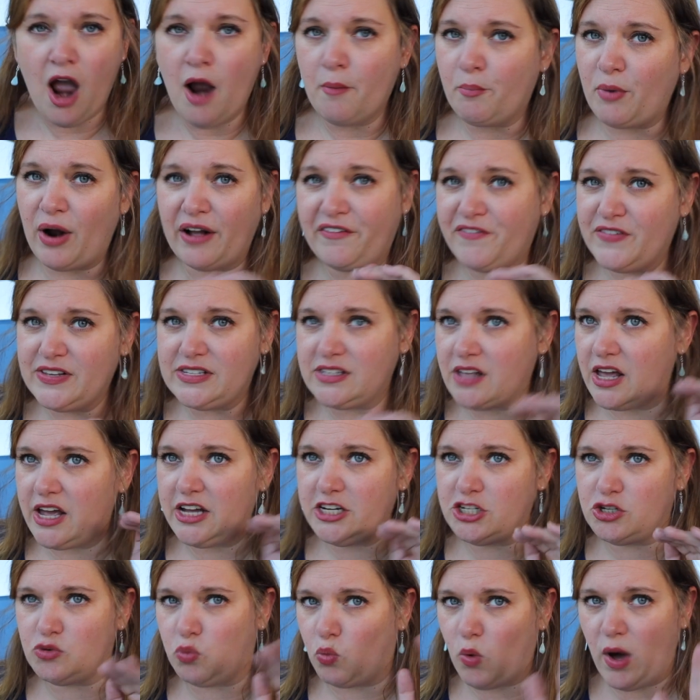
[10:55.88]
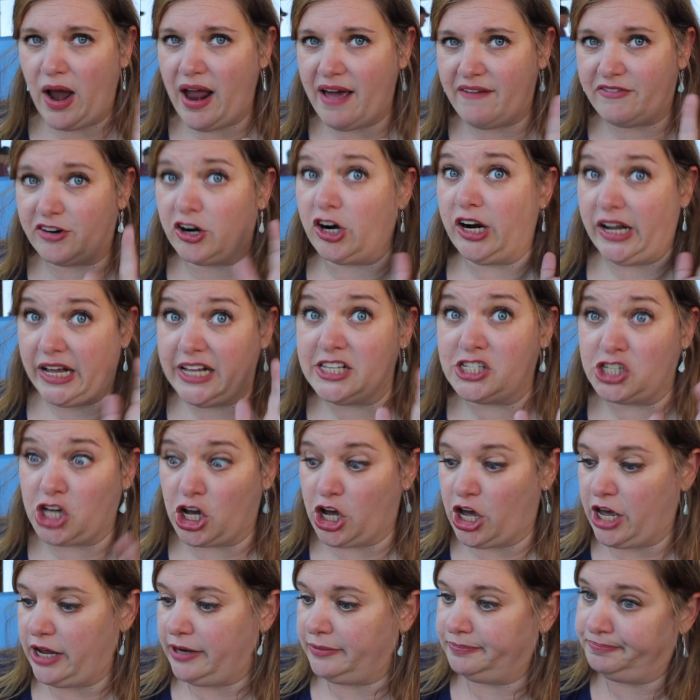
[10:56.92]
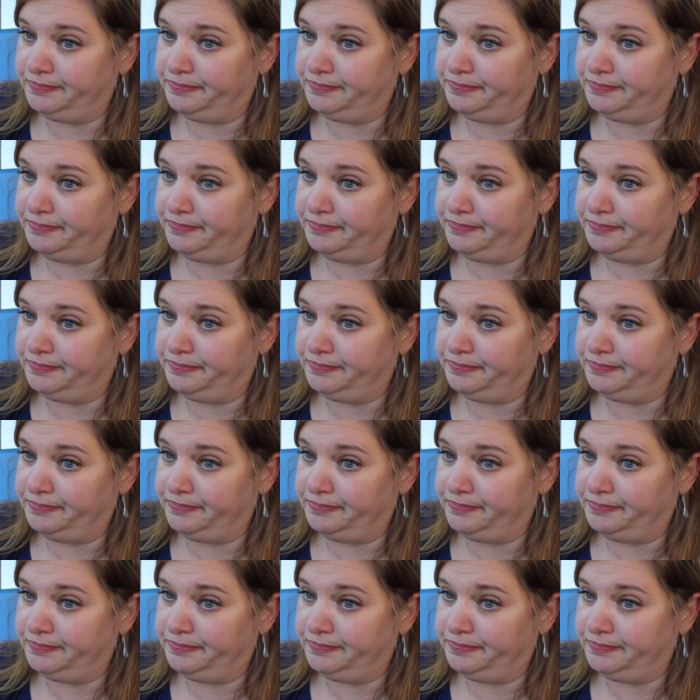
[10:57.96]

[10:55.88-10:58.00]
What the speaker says: Breakfast, lunch, whatever, it's good.